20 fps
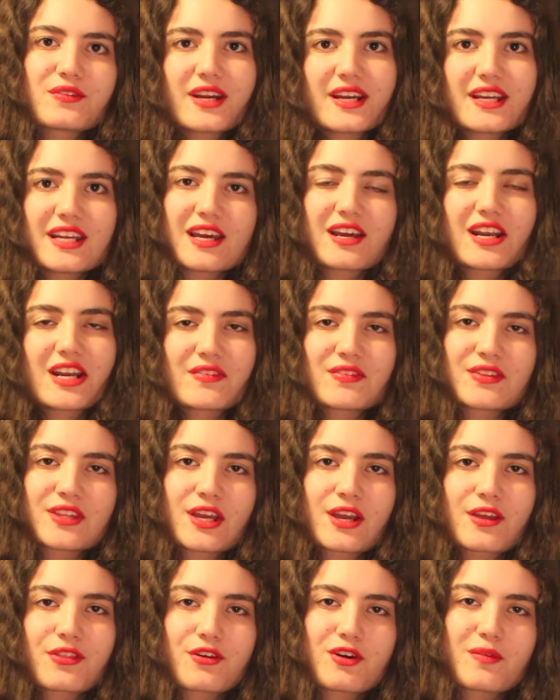write down
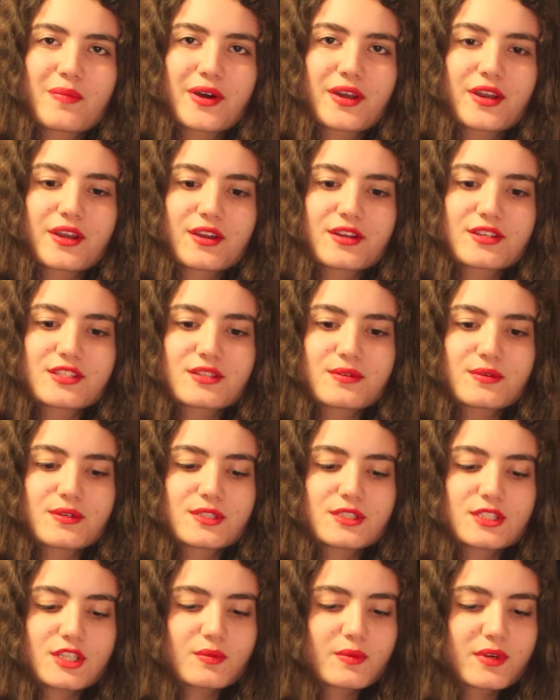everything I thought about it because there
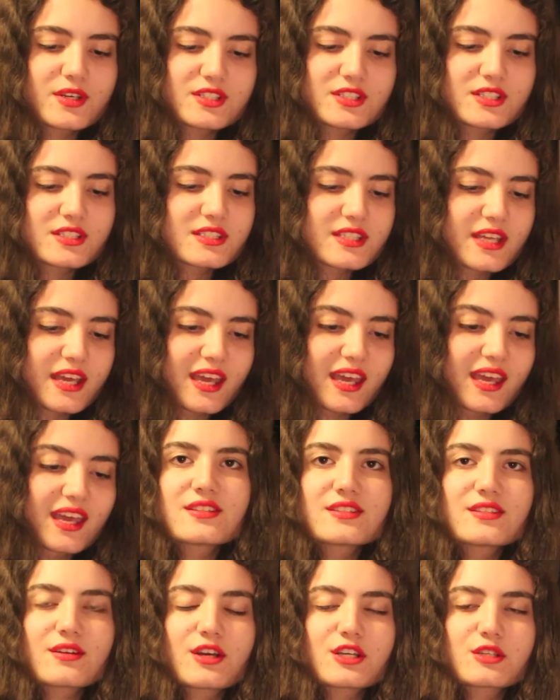was so much to say
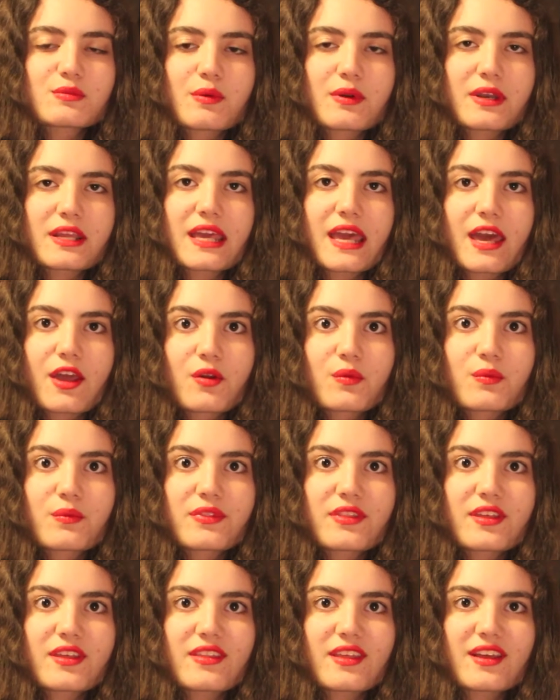so I should probably get on
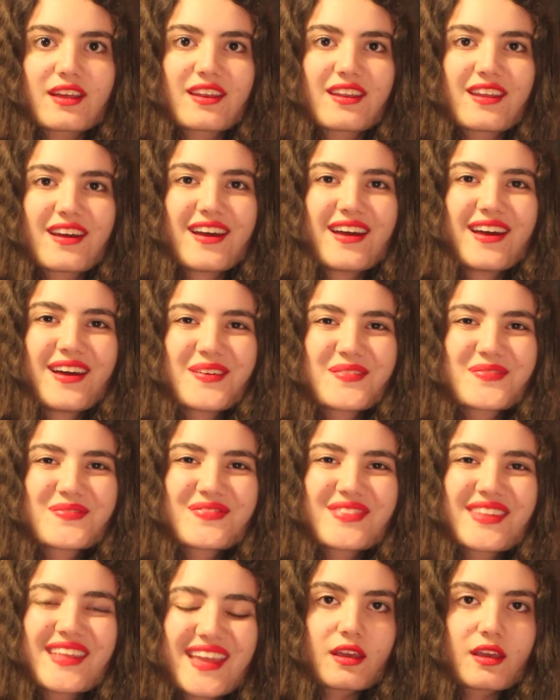with it
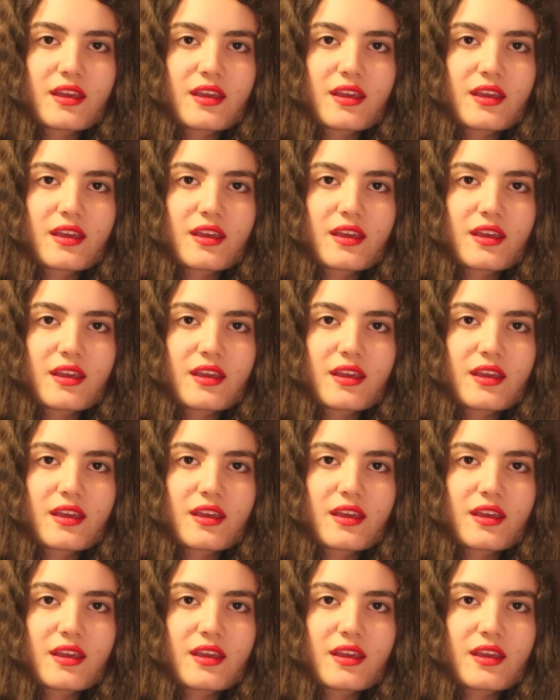then.